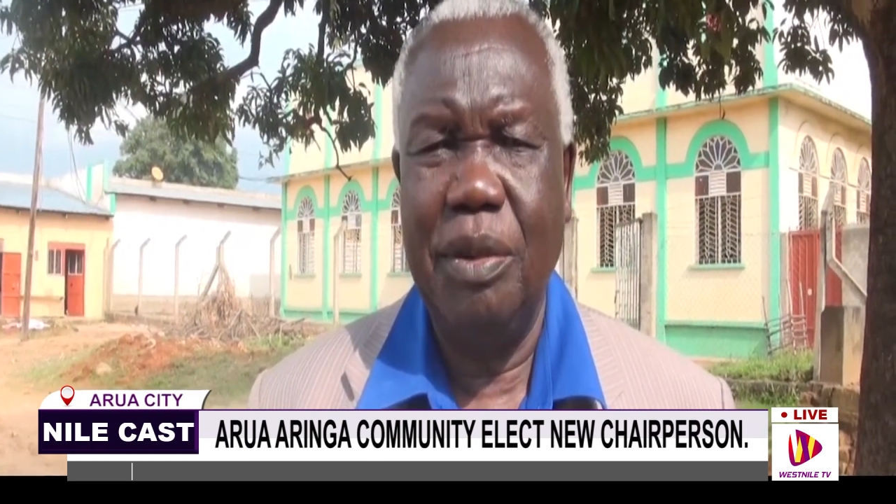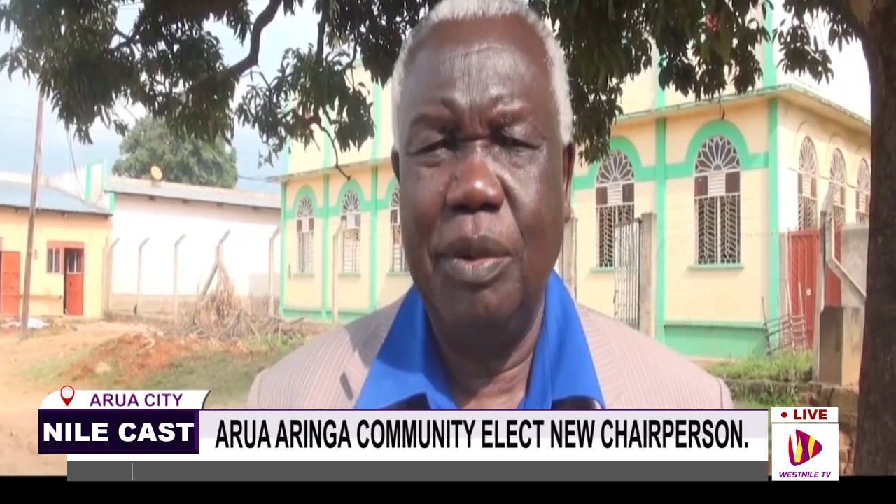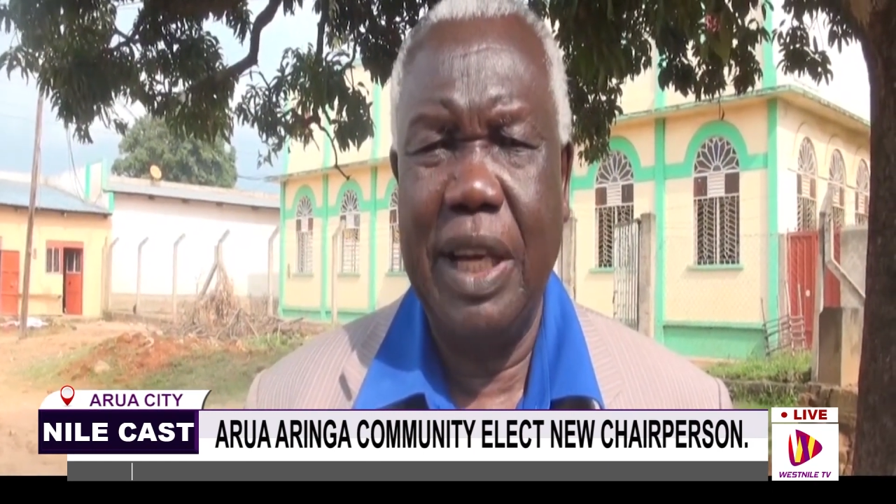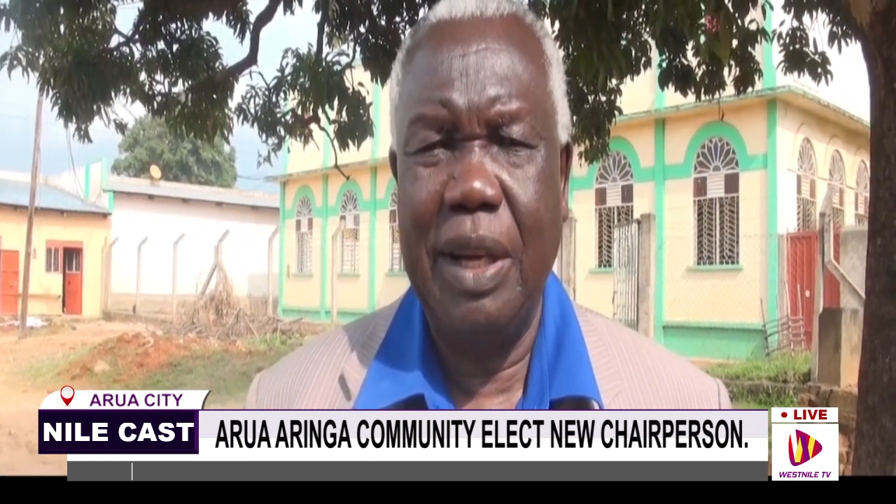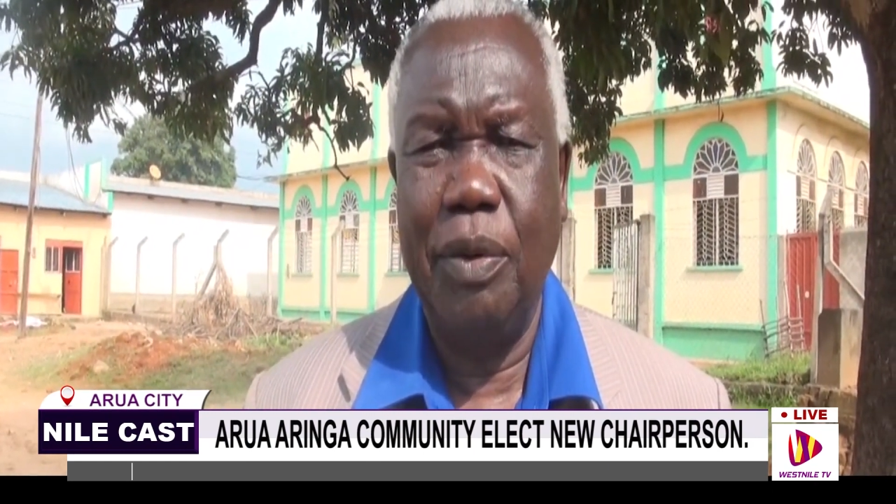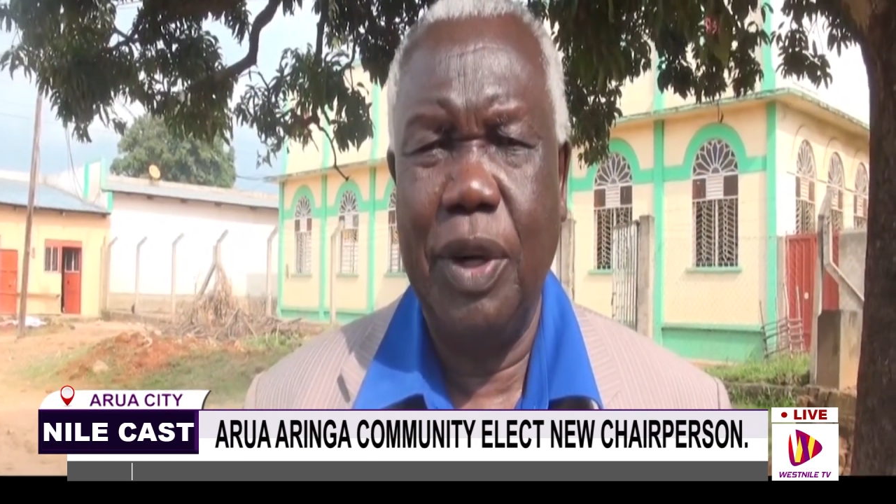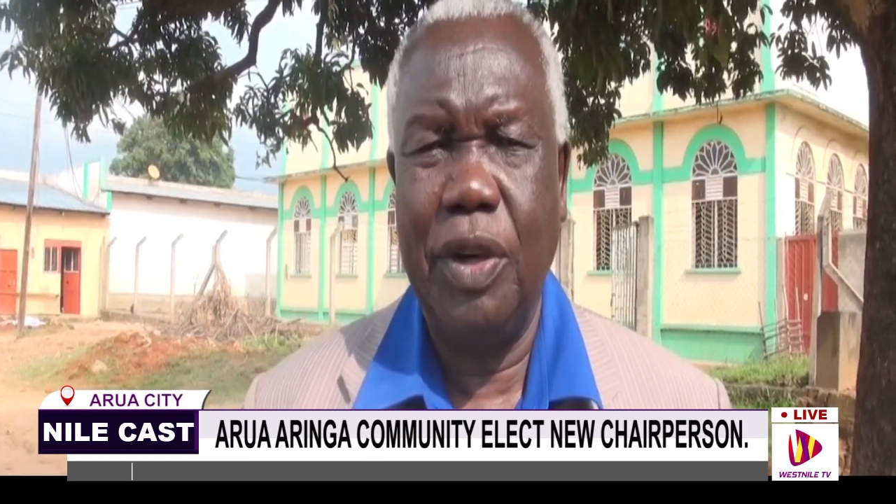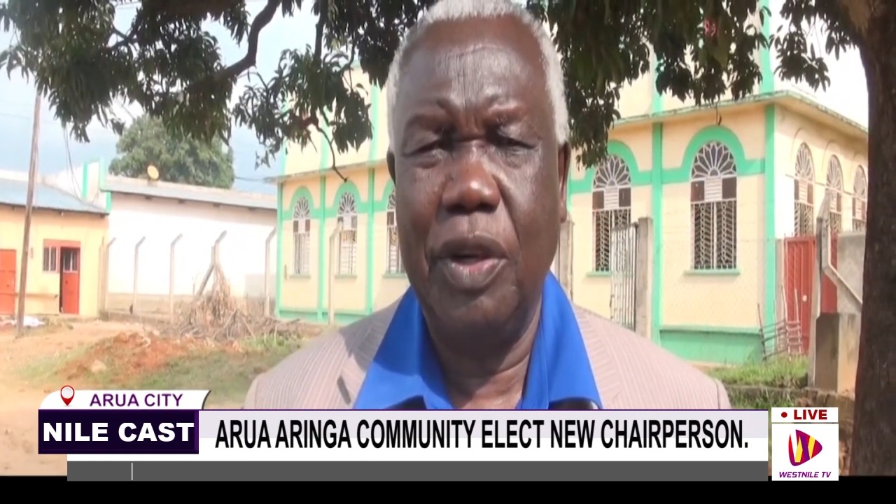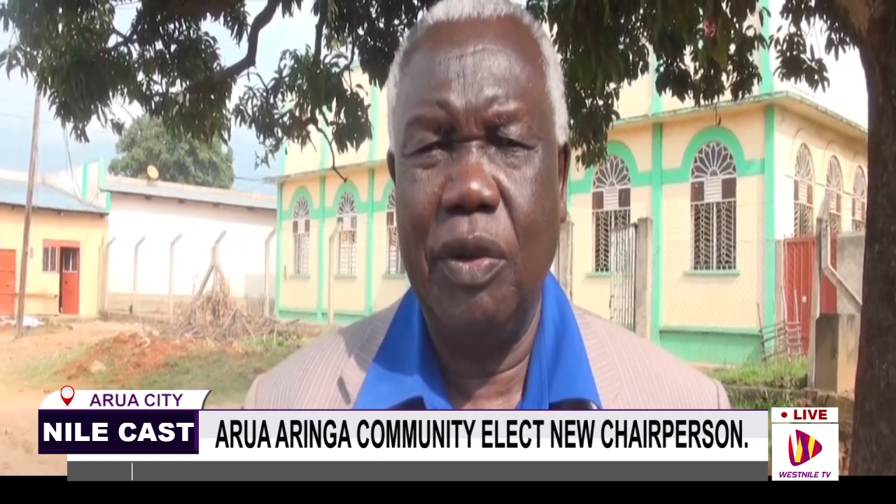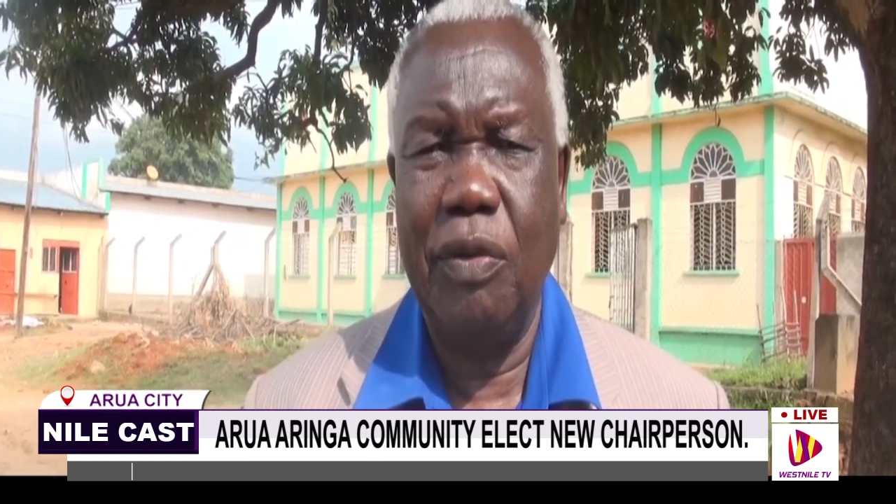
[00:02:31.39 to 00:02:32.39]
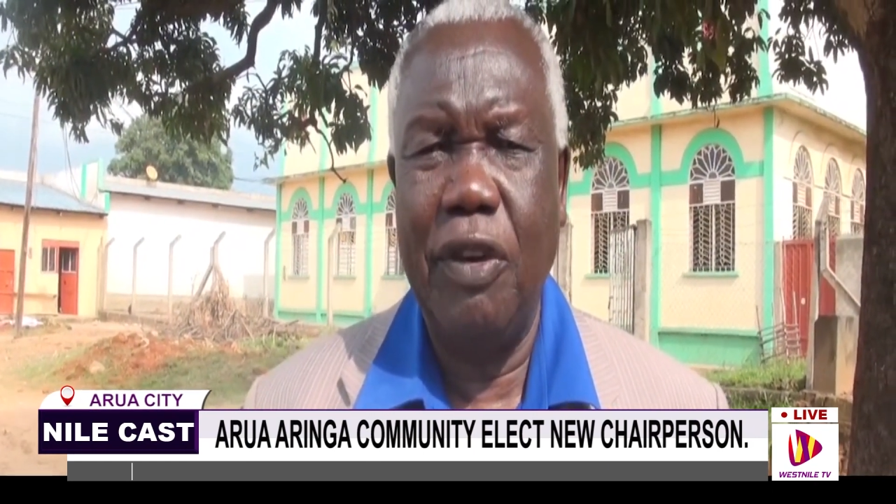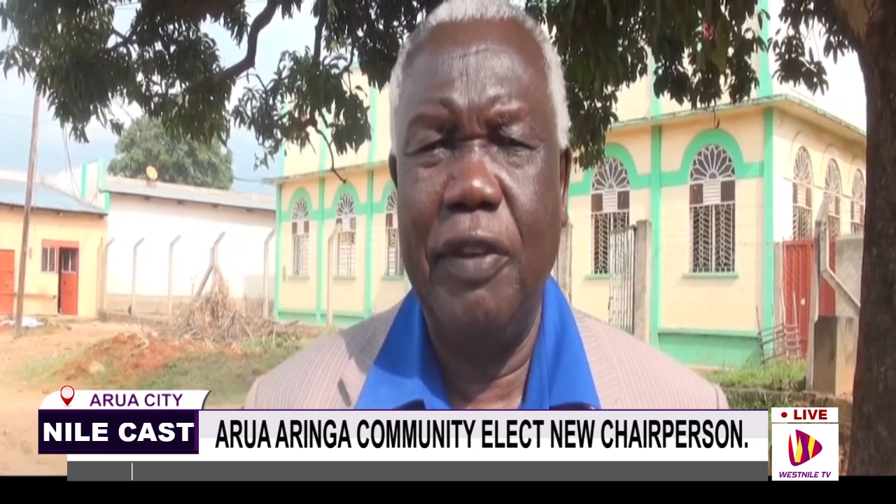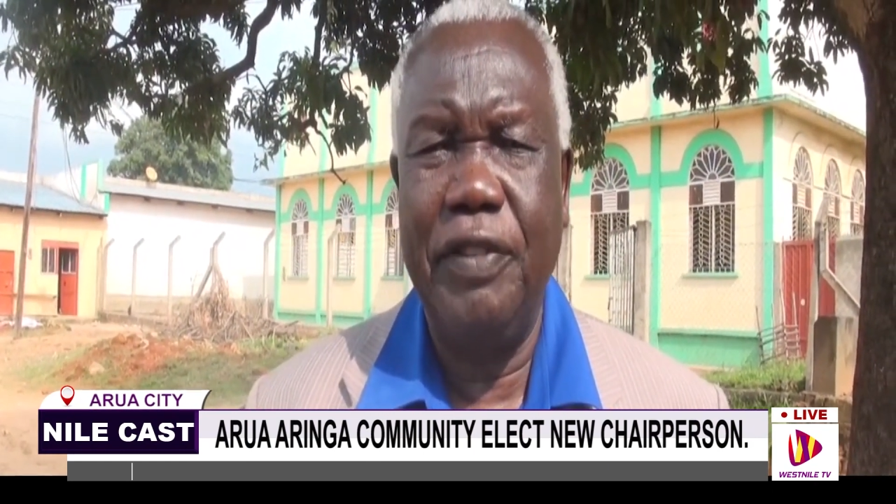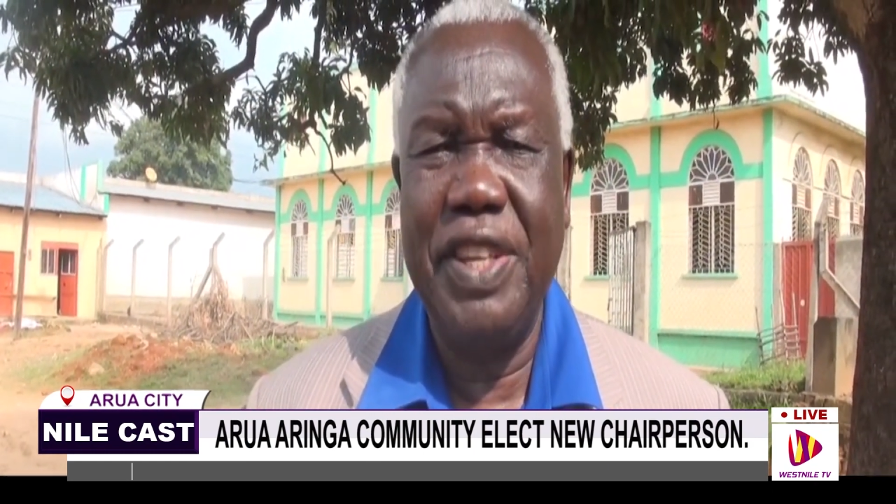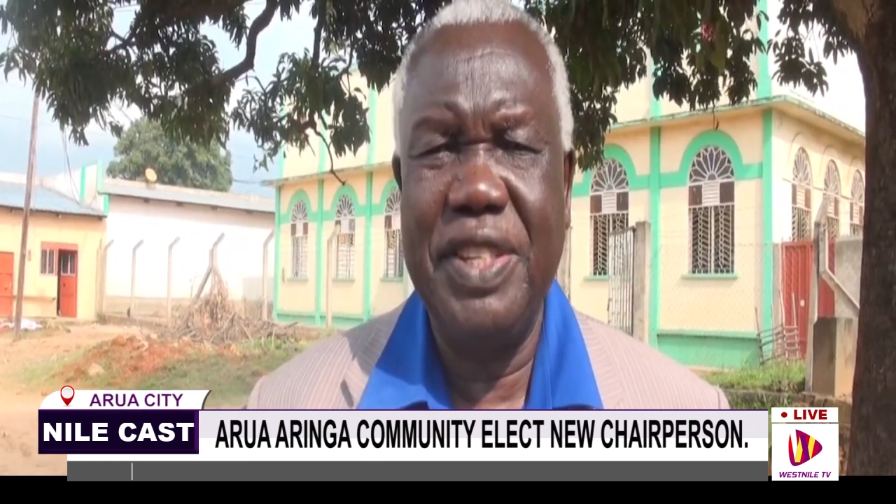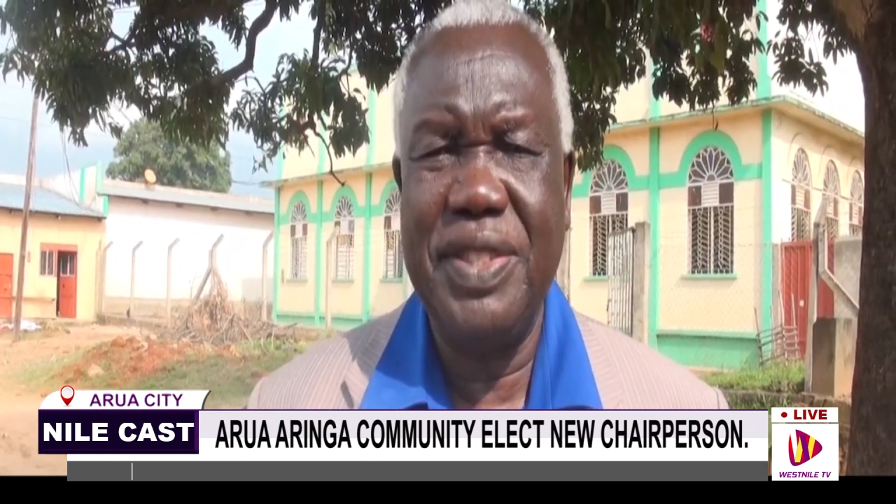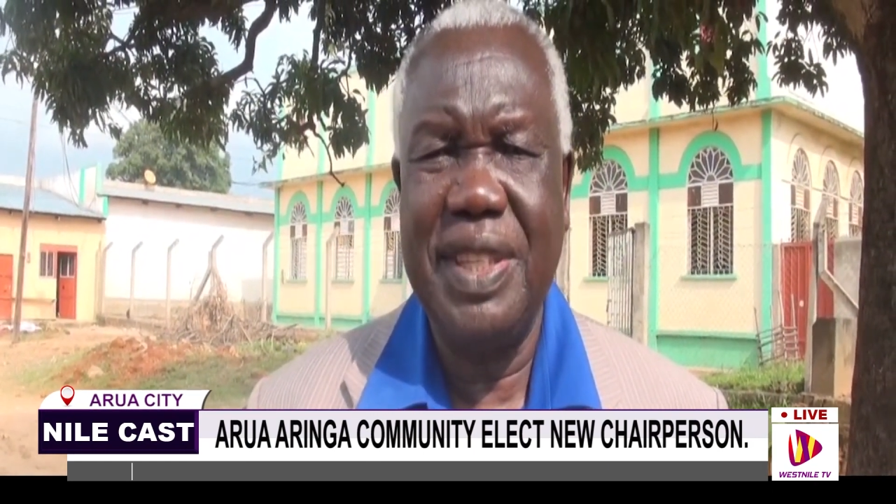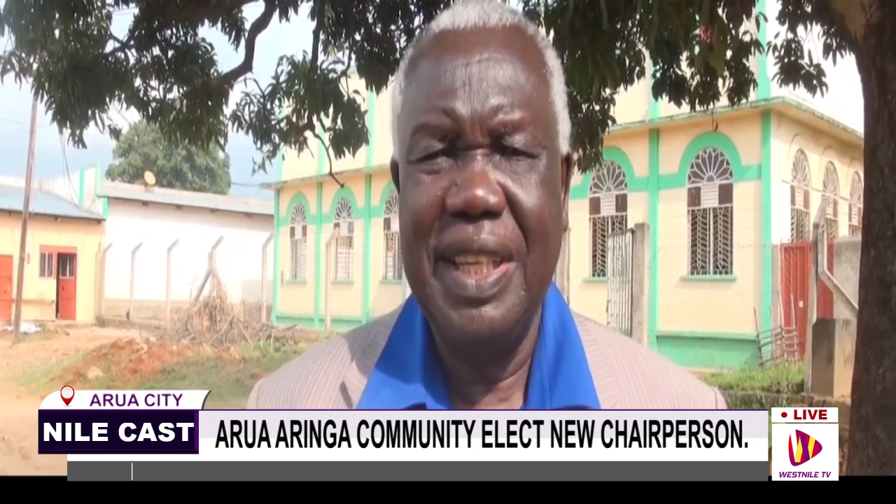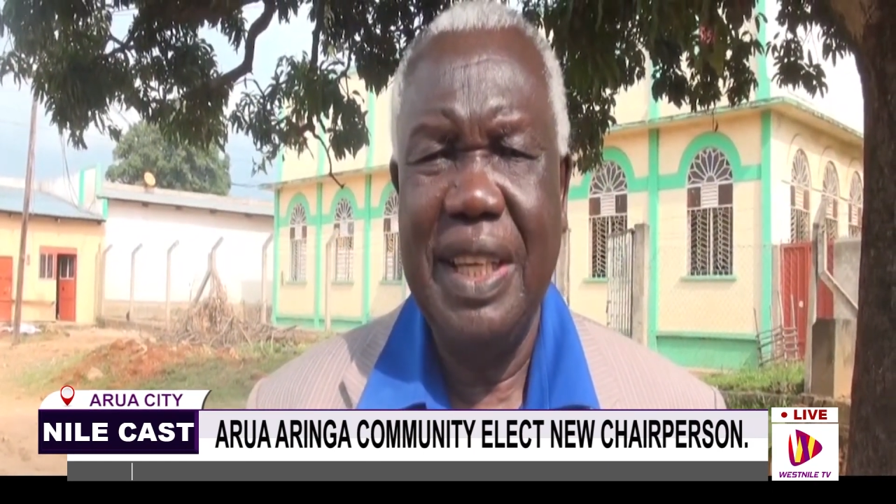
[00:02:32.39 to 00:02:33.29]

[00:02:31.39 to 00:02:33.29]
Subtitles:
where we call office